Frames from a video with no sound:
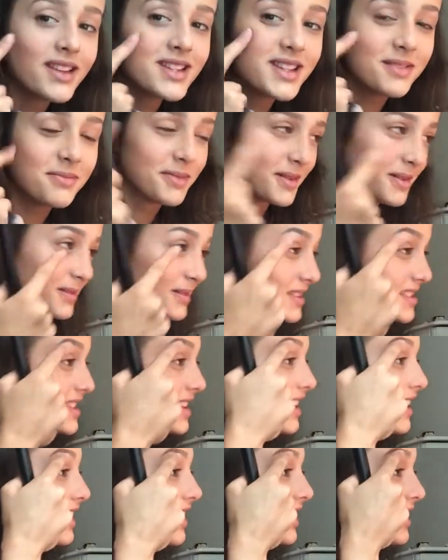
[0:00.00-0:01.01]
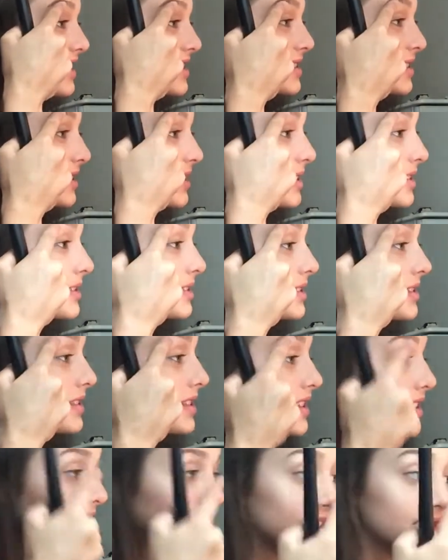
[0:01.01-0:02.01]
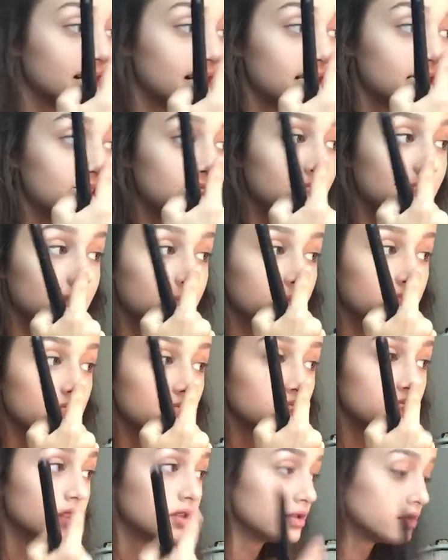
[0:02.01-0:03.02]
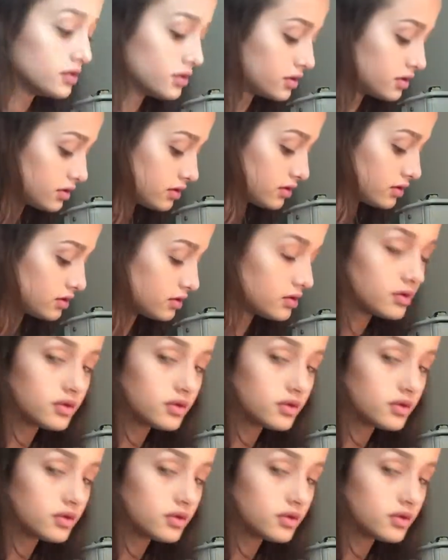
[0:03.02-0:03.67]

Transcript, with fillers: cheekbones. So I'm going right there on my nose.